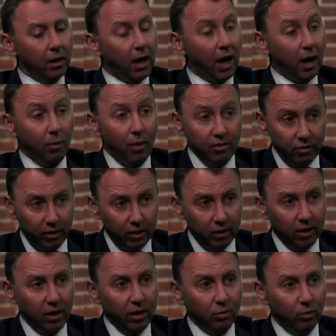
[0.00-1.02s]

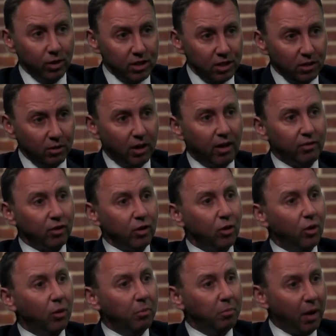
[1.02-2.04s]
However, we still haven't
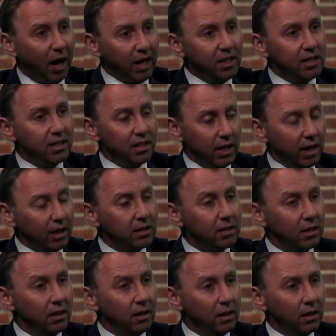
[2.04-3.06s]
caught pace
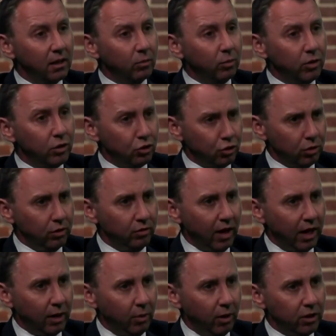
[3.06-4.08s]
yet with the true
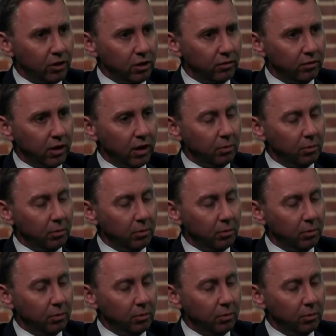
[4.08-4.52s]
valuation of the